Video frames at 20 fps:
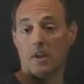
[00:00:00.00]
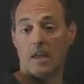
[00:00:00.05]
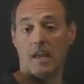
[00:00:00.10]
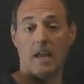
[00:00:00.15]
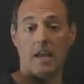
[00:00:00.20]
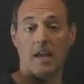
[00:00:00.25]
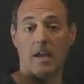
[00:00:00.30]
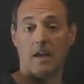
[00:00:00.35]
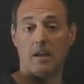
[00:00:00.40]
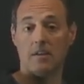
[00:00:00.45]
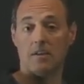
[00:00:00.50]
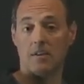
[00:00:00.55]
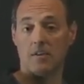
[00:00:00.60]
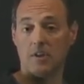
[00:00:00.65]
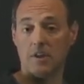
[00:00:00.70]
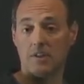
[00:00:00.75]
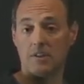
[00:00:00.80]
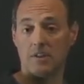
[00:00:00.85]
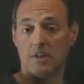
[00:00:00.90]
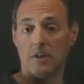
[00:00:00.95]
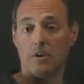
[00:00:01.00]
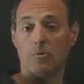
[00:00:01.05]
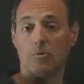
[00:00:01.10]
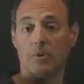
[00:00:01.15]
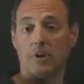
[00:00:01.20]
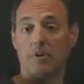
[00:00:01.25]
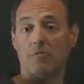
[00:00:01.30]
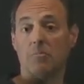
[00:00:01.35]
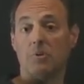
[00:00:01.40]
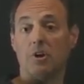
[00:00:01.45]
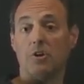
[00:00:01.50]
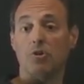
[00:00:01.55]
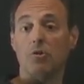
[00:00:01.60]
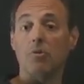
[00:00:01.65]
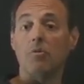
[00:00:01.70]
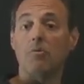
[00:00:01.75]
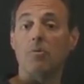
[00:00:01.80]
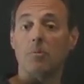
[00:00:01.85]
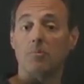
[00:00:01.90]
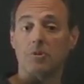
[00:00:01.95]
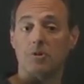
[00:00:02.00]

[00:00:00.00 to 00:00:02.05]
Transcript: and this here will give me a uniform